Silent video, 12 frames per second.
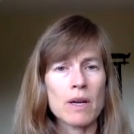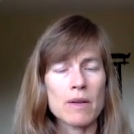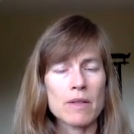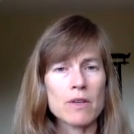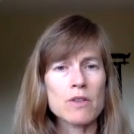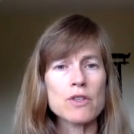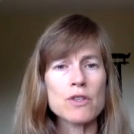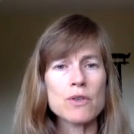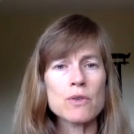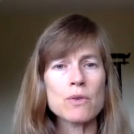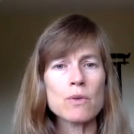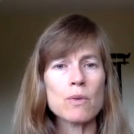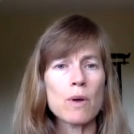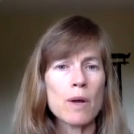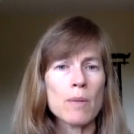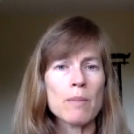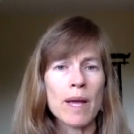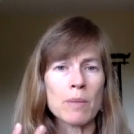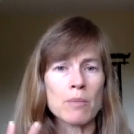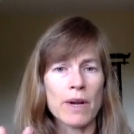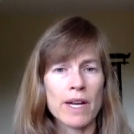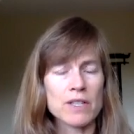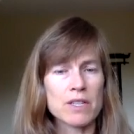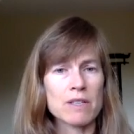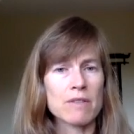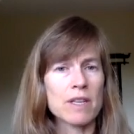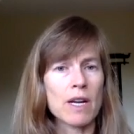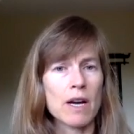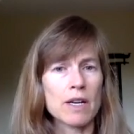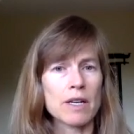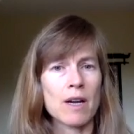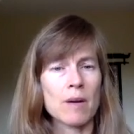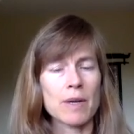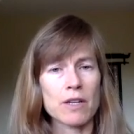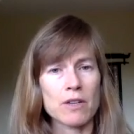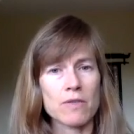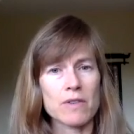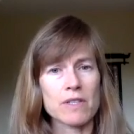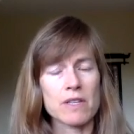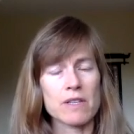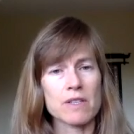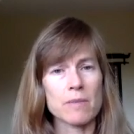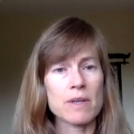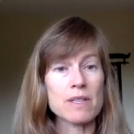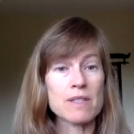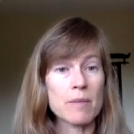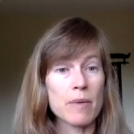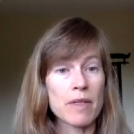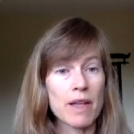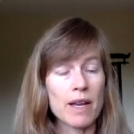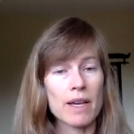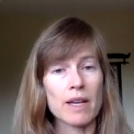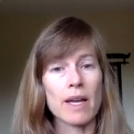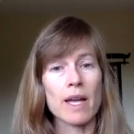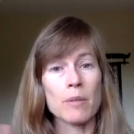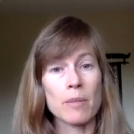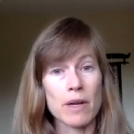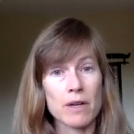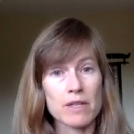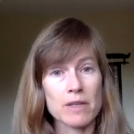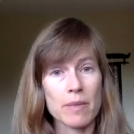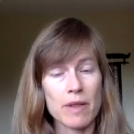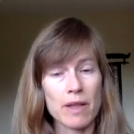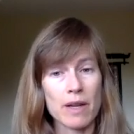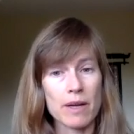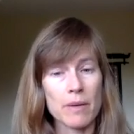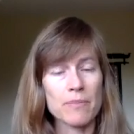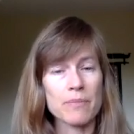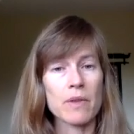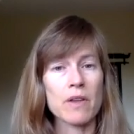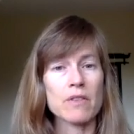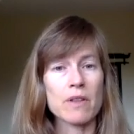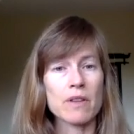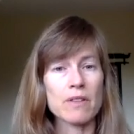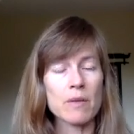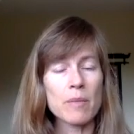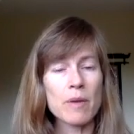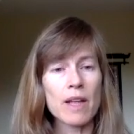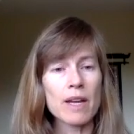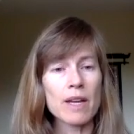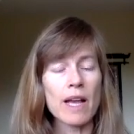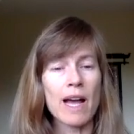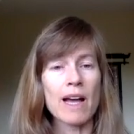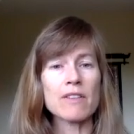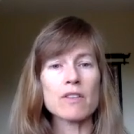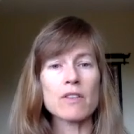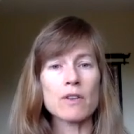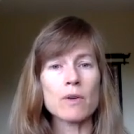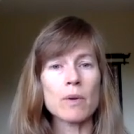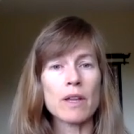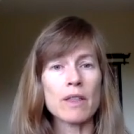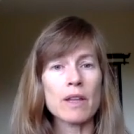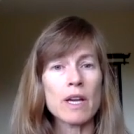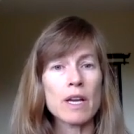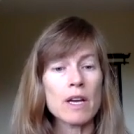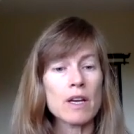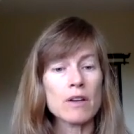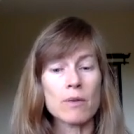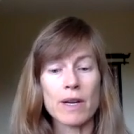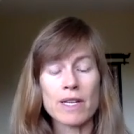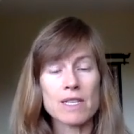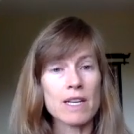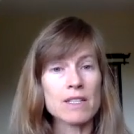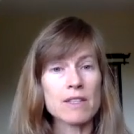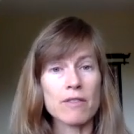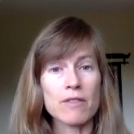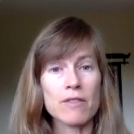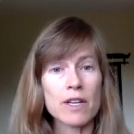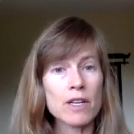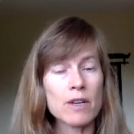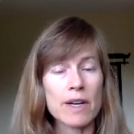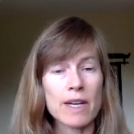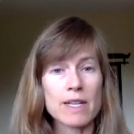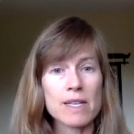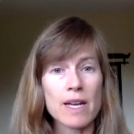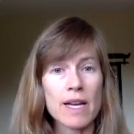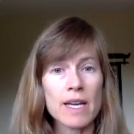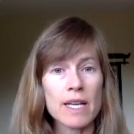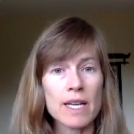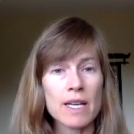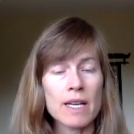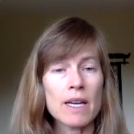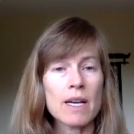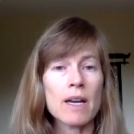There's two main branches of the autonomic nervous system, sympathetic and parasympathetic. So the sympathetic has to do with great states of fear or anxiety,